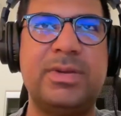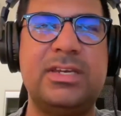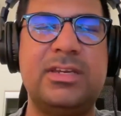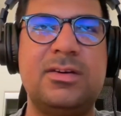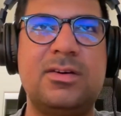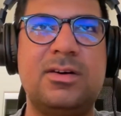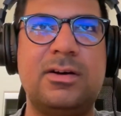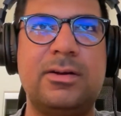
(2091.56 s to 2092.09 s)

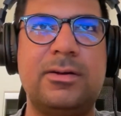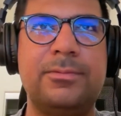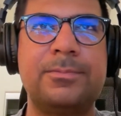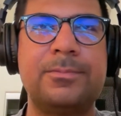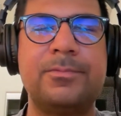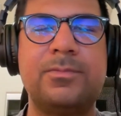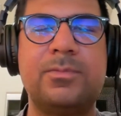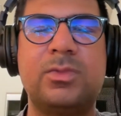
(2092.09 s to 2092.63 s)
opinion on,
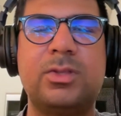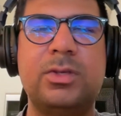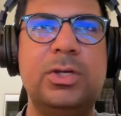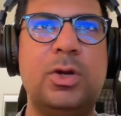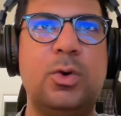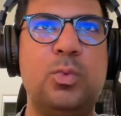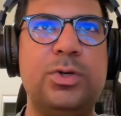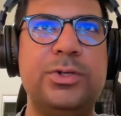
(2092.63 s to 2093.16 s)

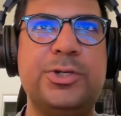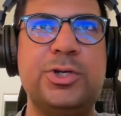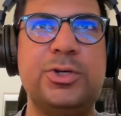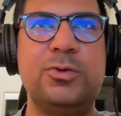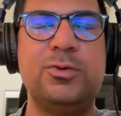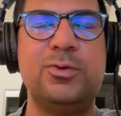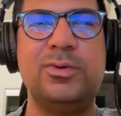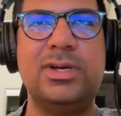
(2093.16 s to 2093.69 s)
would
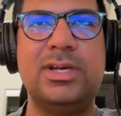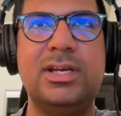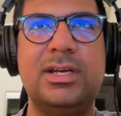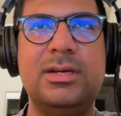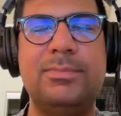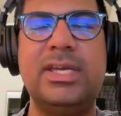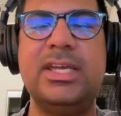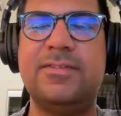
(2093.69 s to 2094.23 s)
you
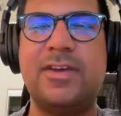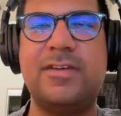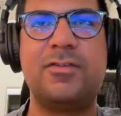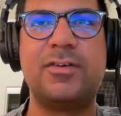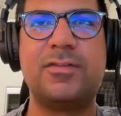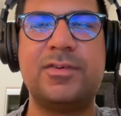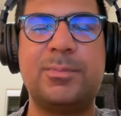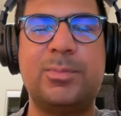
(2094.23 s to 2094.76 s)
be in
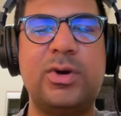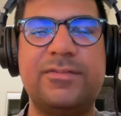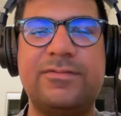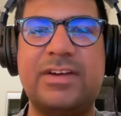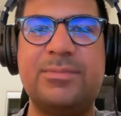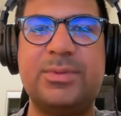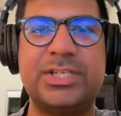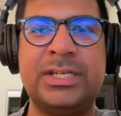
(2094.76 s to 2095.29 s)
favor of a
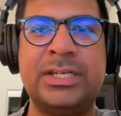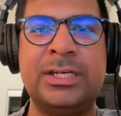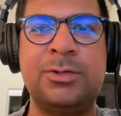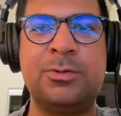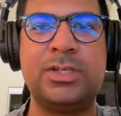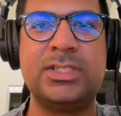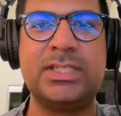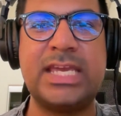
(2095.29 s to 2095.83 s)
0.5%
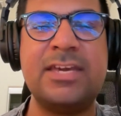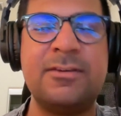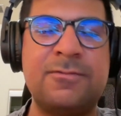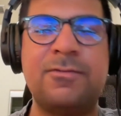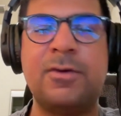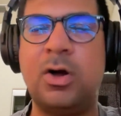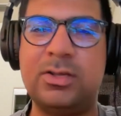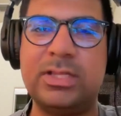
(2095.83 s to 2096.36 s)
increase
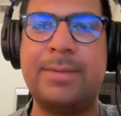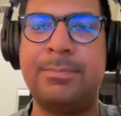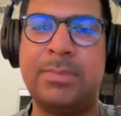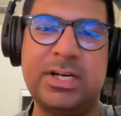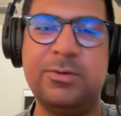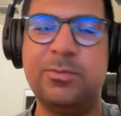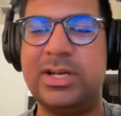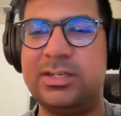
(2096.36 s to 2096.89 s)
if all that
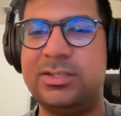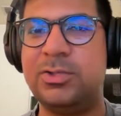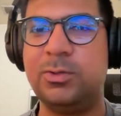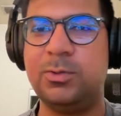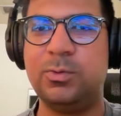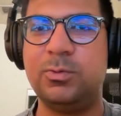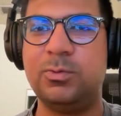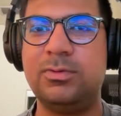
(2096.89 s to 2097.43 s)
money went
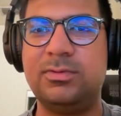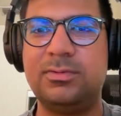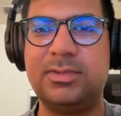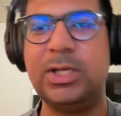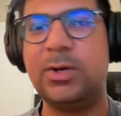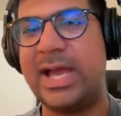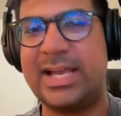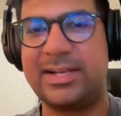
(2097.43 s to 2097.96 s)
to,
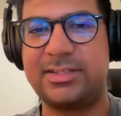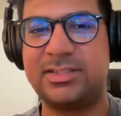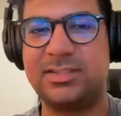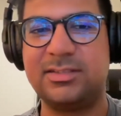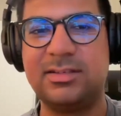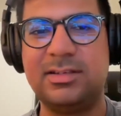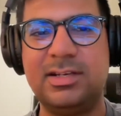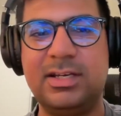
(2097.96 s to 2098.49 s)
X?
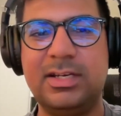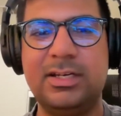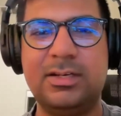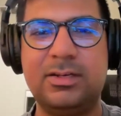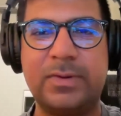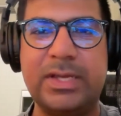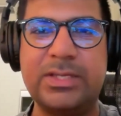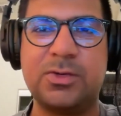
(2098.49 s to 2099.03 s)

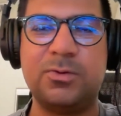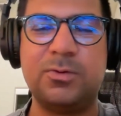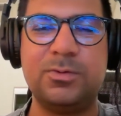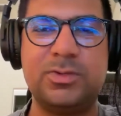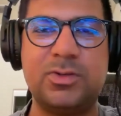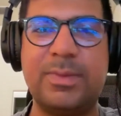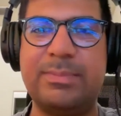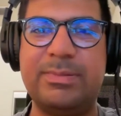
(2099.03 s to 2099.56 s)
Right.
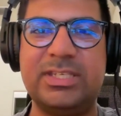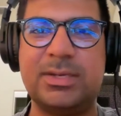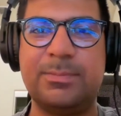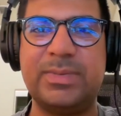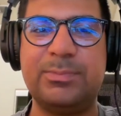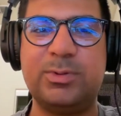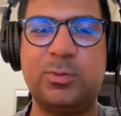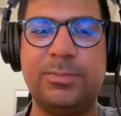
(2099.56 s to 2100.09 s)
So maybe some
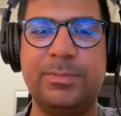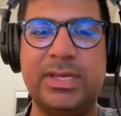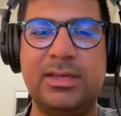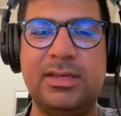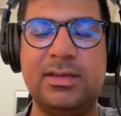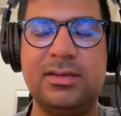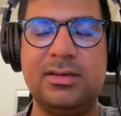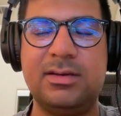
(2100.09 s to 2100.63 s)
people would
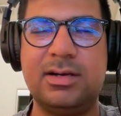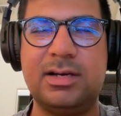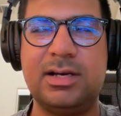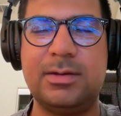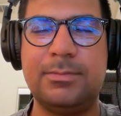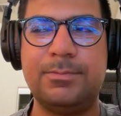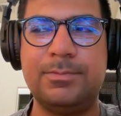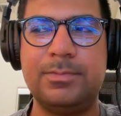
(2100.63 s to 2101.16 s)
be
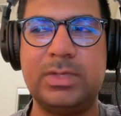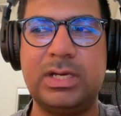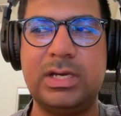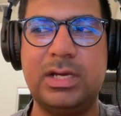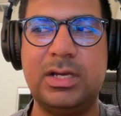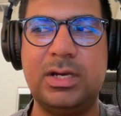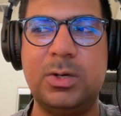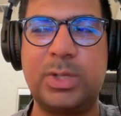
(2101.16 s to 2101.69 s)

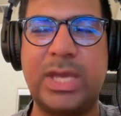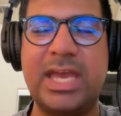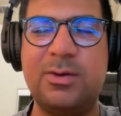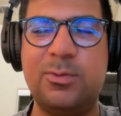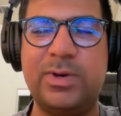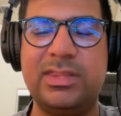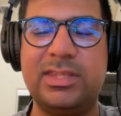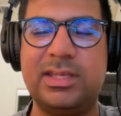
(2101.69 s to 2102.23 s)

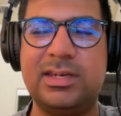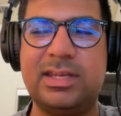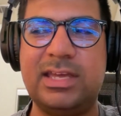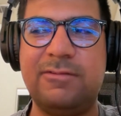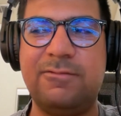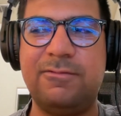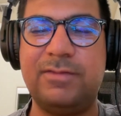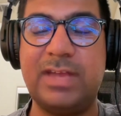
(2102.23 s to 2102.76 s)
okay with it
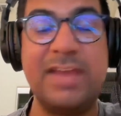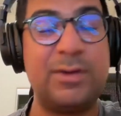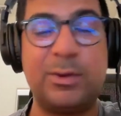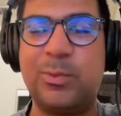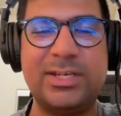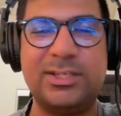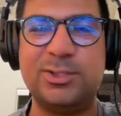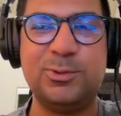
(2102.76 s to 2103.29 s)
if it
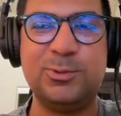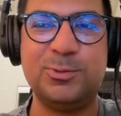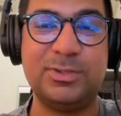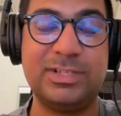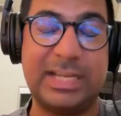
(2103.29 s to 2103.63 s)
went to